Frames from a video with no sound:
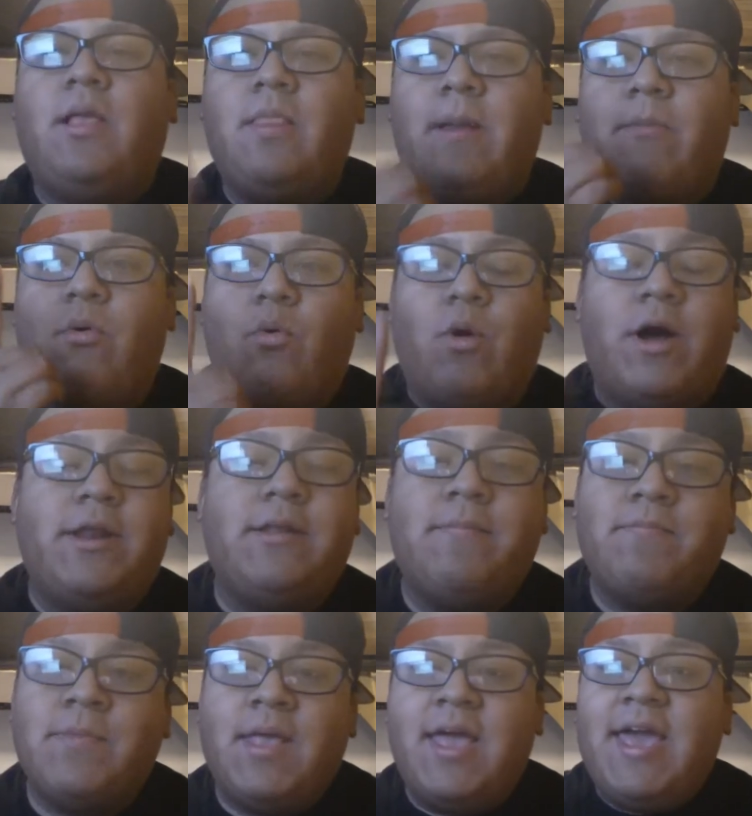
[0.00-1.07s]
Number one,
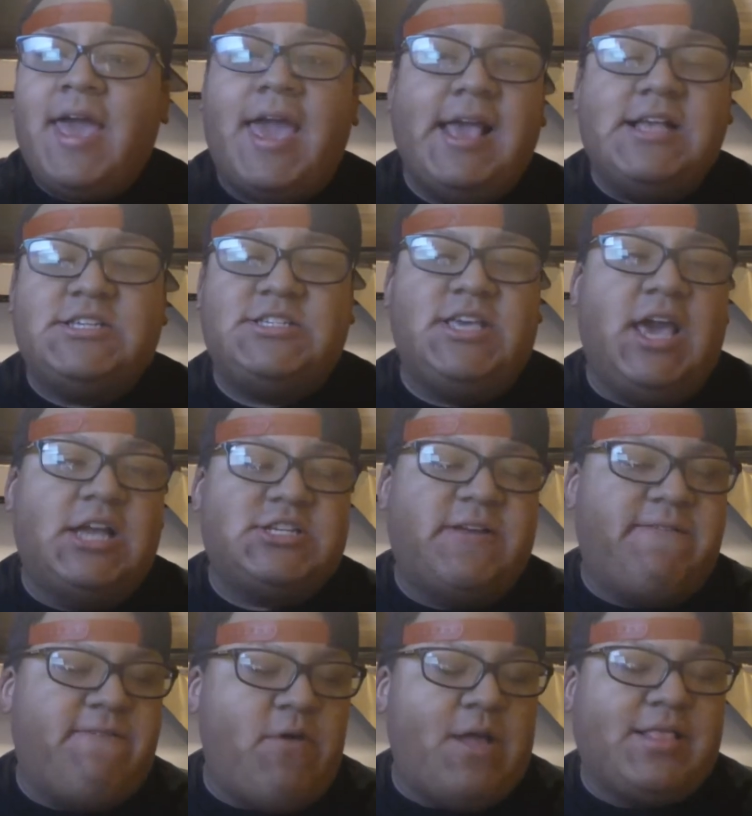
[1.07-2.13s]
ACH. I
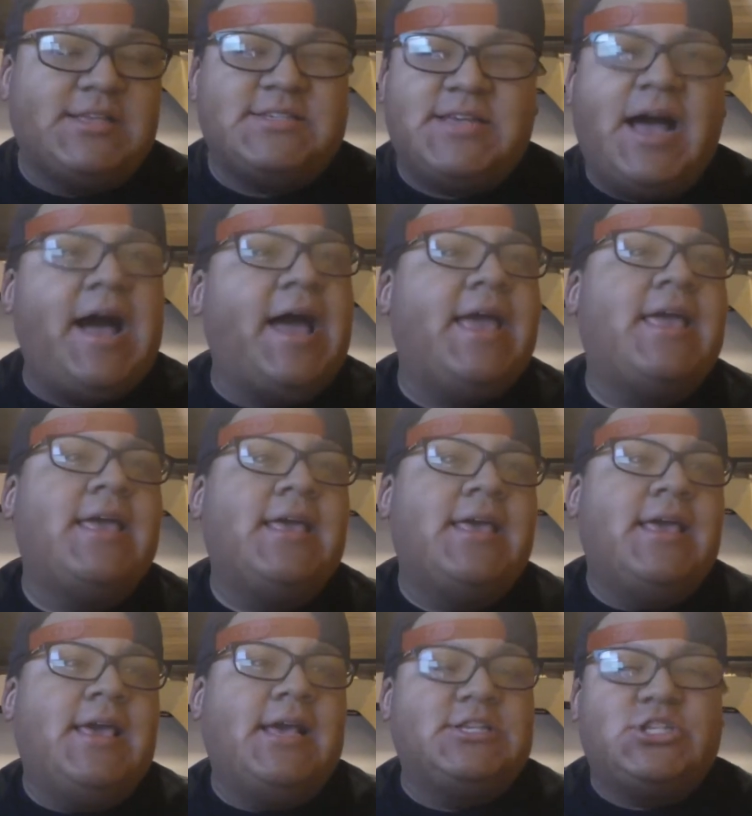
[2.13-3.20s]
feel like this guy
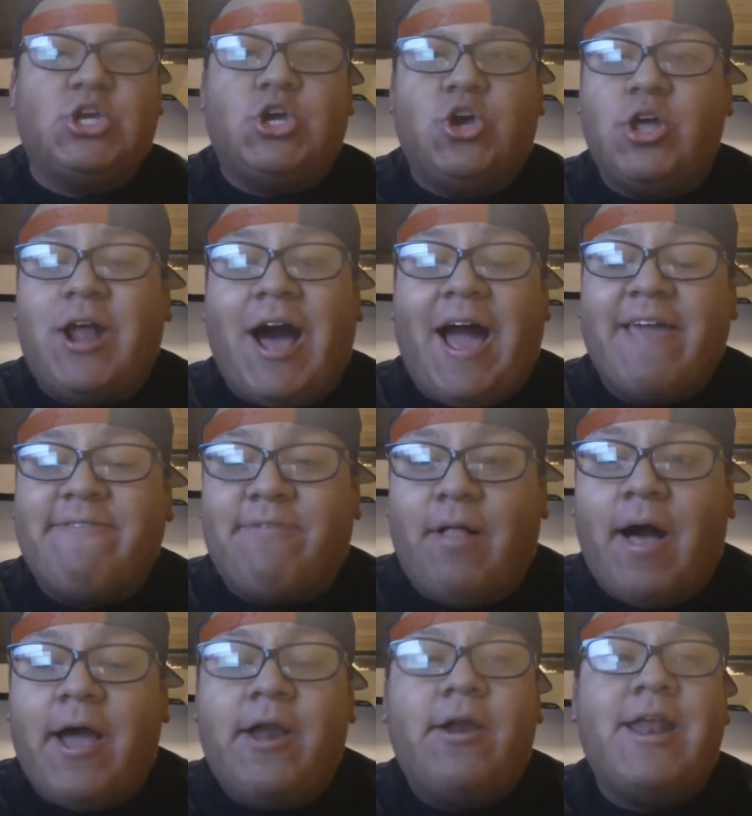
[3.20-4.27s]
is a good high
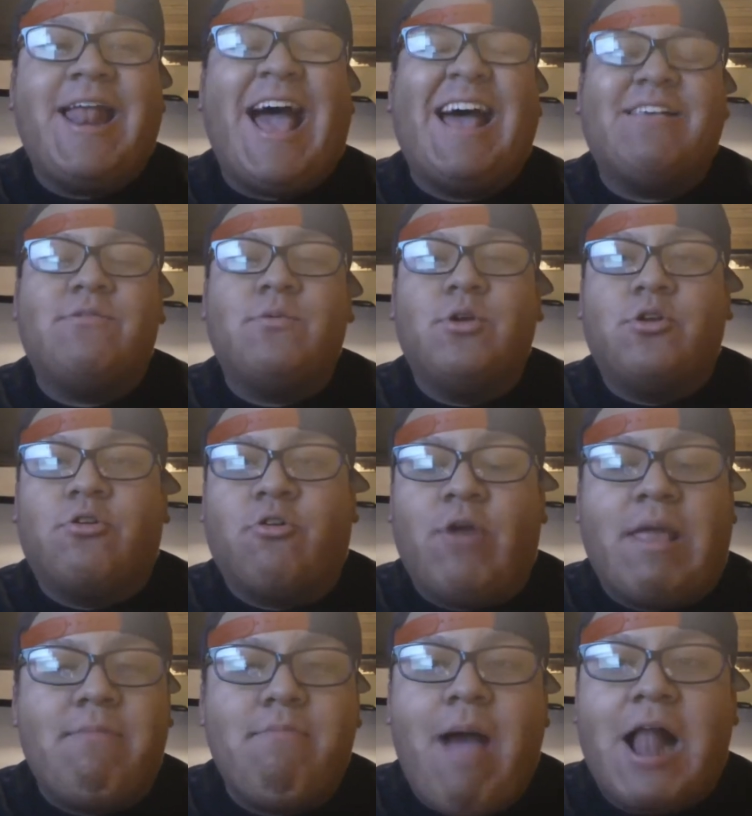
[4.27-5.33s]
flyer and has some
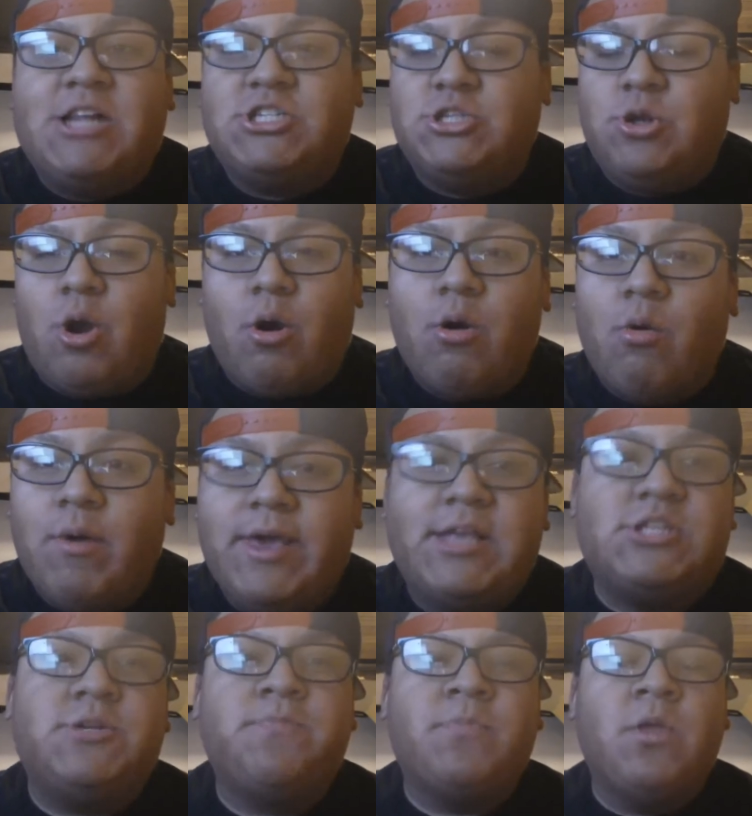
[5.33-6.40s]
great matches in
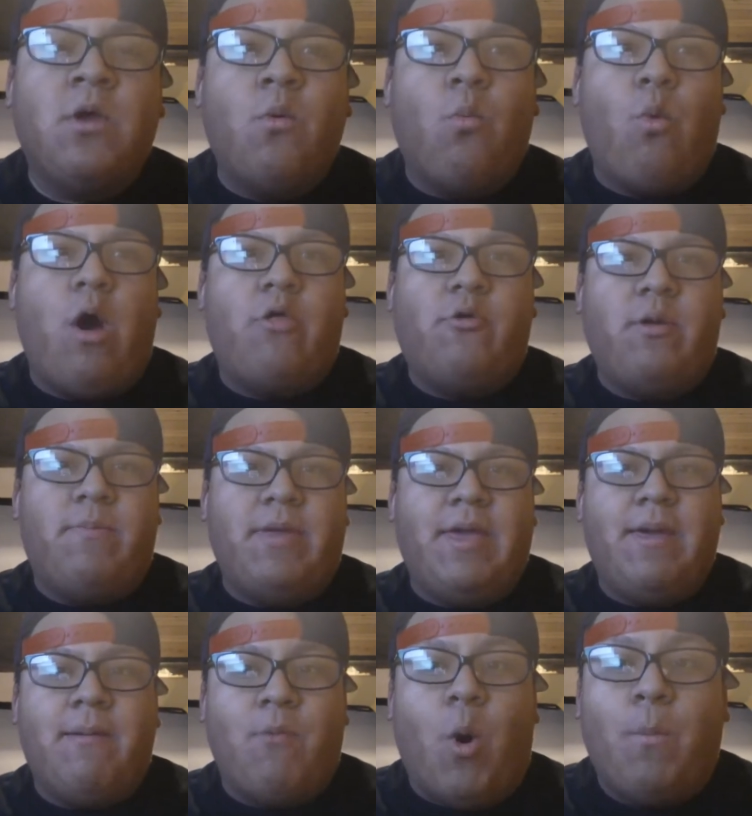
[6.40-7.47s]
ROH, whether it
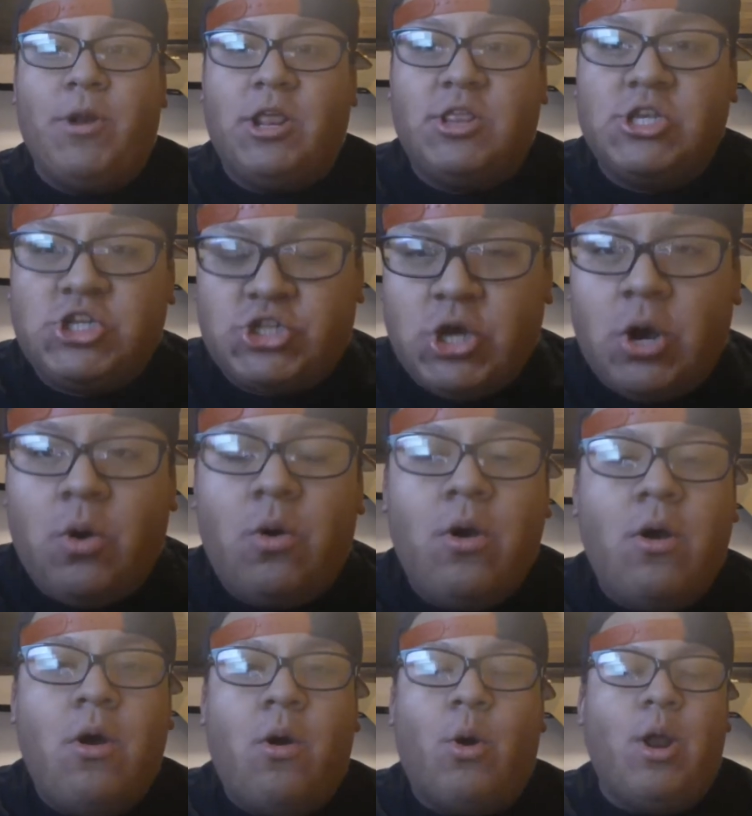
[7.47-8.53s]
be him opening the
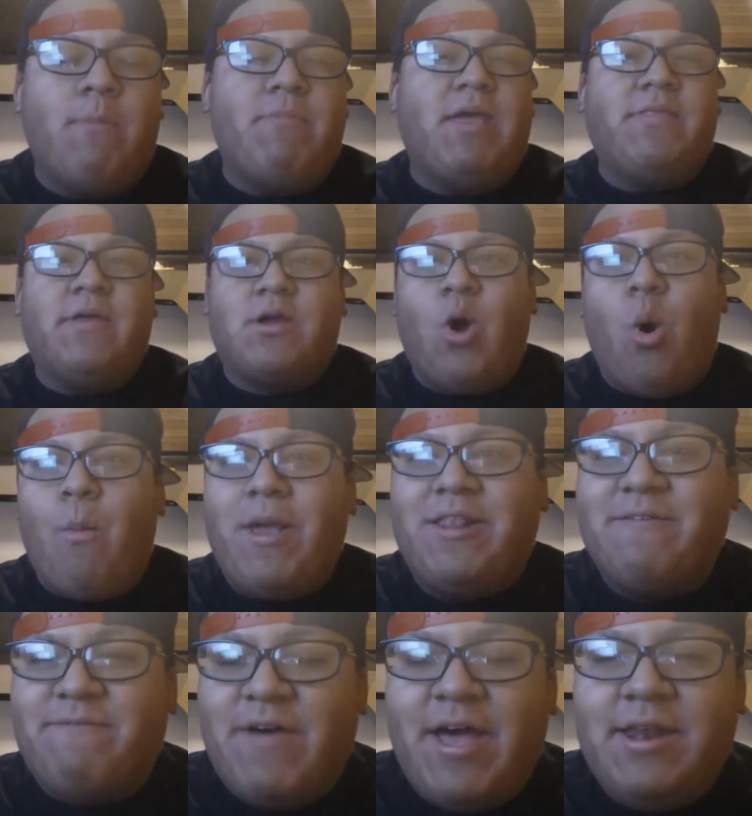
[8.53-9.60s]
show or him being the
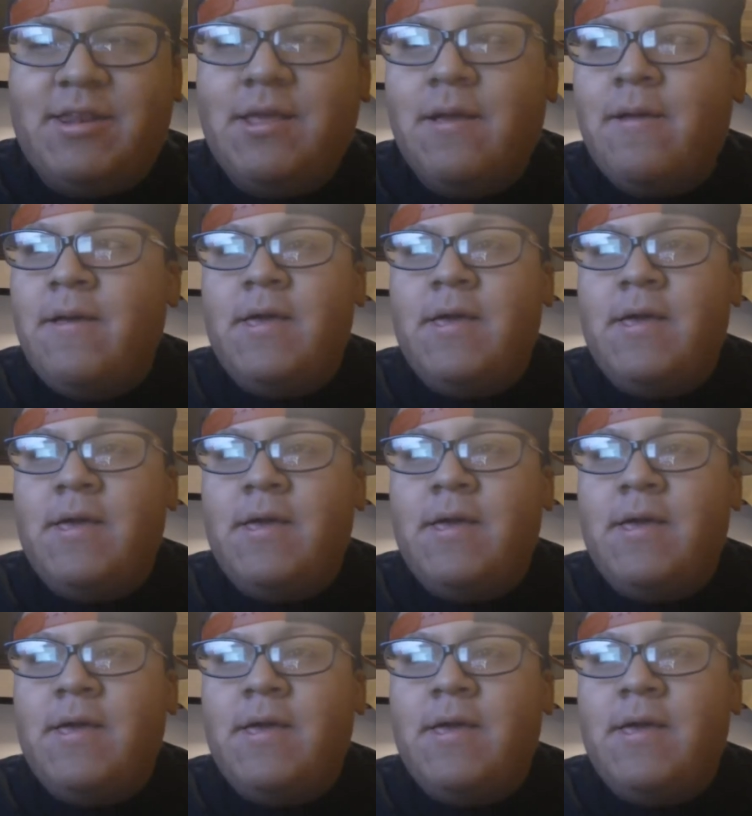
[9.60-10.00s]
co-main event.